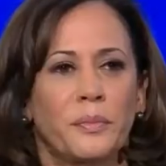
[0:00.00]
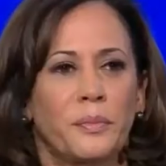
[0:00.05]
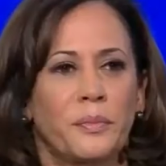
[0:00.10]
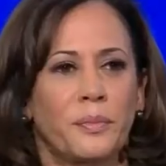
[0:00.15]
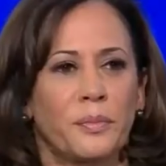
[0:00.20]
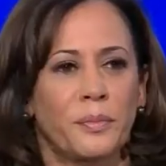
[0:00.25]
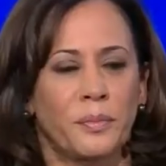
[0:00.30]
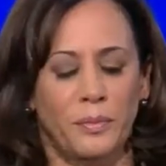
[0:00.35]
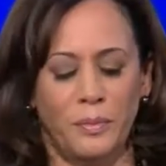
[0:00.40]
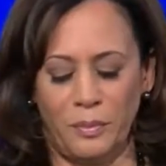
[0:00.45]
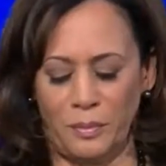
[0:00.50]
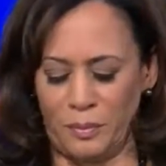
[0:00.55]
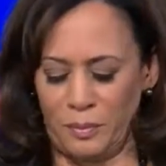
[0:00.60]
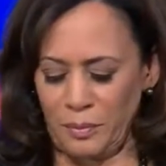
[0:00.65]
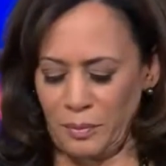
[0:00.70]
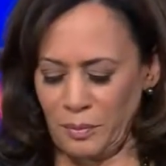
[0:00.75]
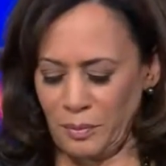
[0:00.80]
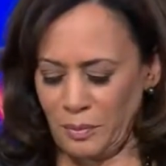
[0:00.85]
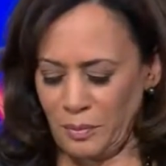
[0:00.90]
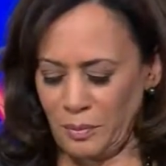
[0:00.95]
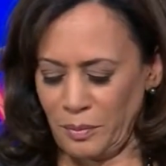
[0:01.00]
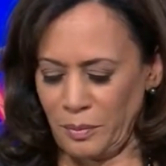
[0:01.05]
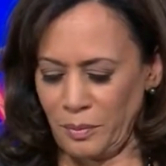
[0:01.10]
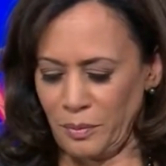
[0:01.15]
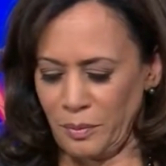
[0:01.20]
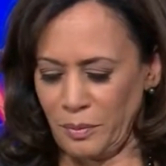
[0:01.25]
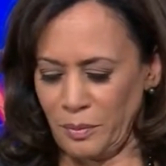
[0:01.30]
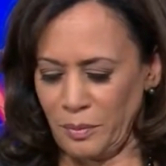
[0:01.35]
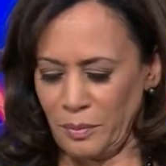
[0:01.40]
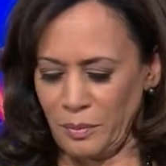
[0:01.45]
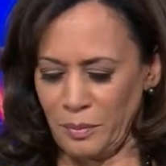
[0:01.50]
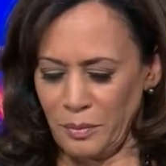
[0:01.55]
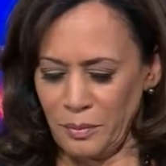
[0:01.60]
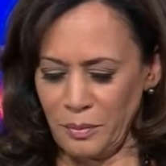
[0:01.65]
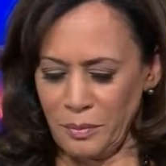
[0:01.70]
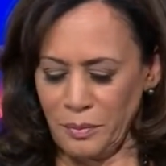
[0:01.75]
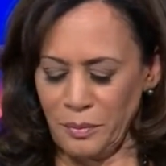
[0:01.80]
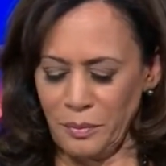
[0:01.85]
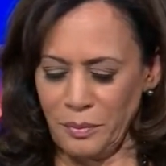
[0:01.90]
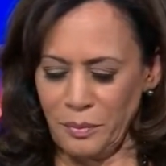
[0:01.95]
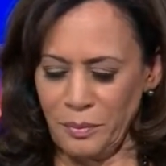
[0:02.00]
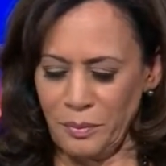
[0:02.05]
[no speech]